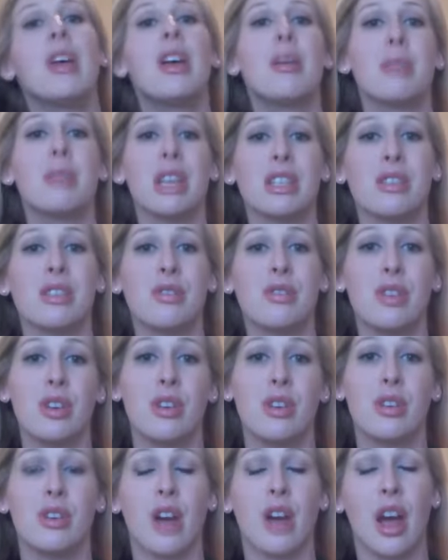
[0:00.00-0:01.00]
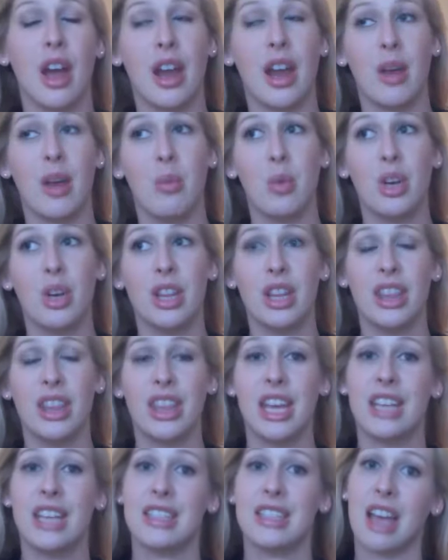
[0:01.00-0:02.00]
Because if one of the things